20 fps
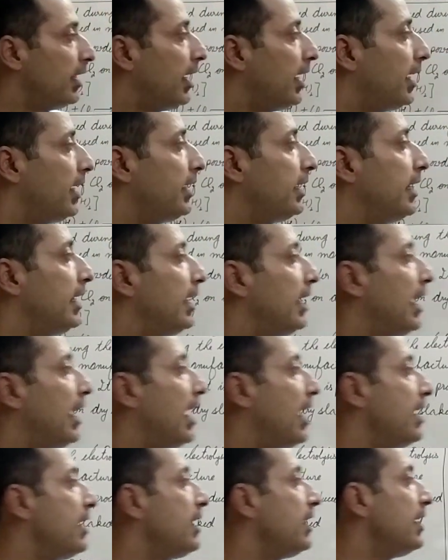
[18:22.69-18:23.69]
and
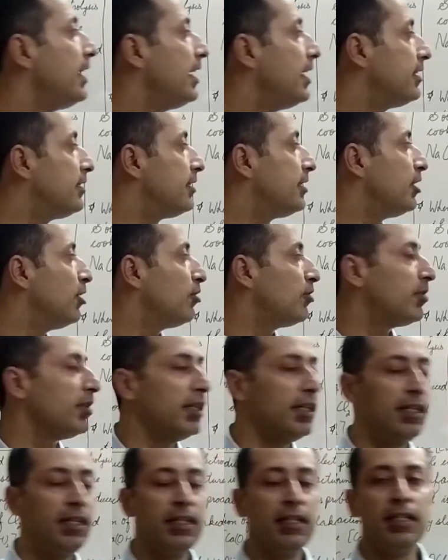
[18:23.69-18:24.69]

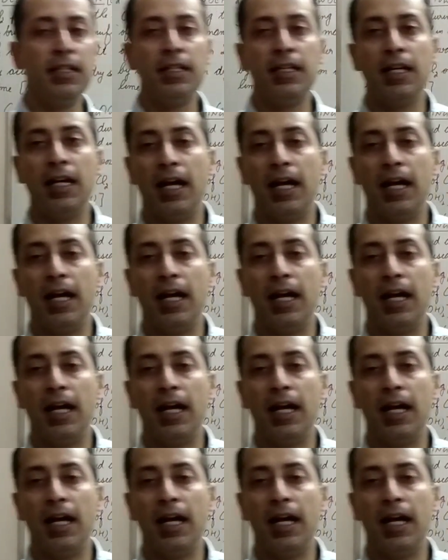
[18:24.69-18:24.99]
NaHCO3.